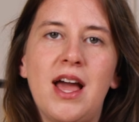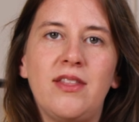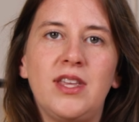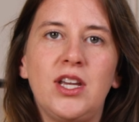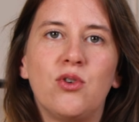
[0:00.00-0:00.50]

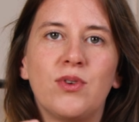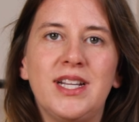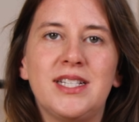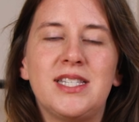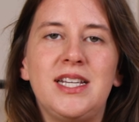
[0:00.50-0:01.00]
that the
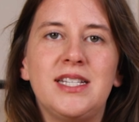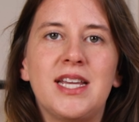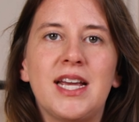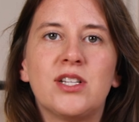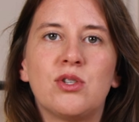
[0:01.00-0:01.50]
green seed
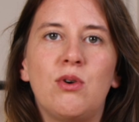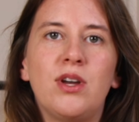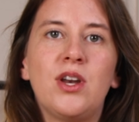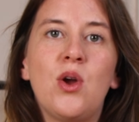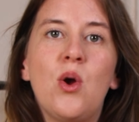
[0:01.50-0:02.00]
takes
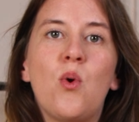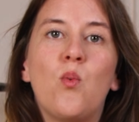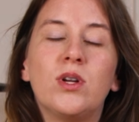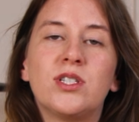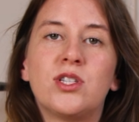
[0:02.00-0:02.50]
on
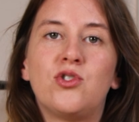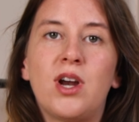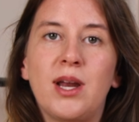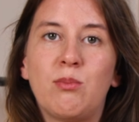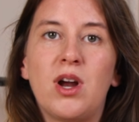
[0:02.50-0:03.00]
once the
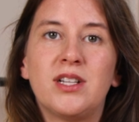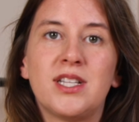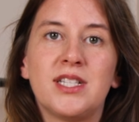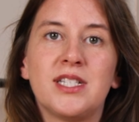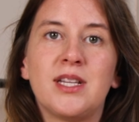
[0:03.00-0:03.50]
drying
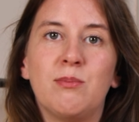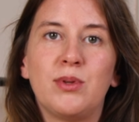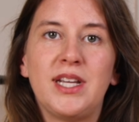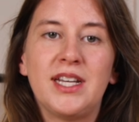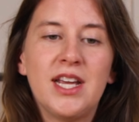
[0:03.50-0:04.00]
process is
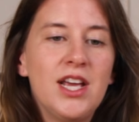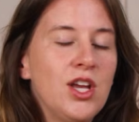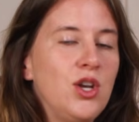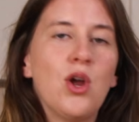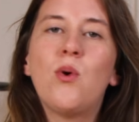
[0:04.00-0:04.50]
complete.
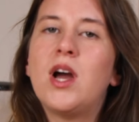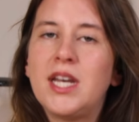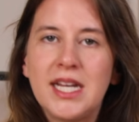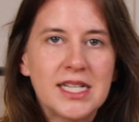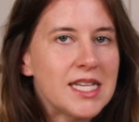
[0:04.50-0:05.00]
No
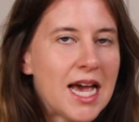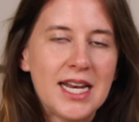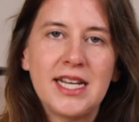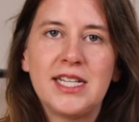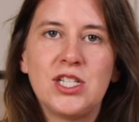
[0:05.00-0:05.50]
honey is added